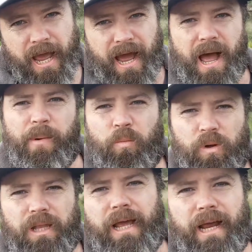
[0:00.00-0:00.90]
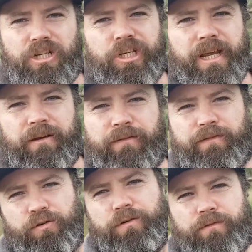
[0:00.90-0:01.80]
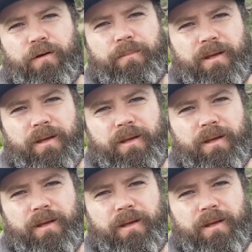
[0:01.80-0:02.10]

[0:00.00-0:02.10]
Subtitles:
and will they actually get fruit from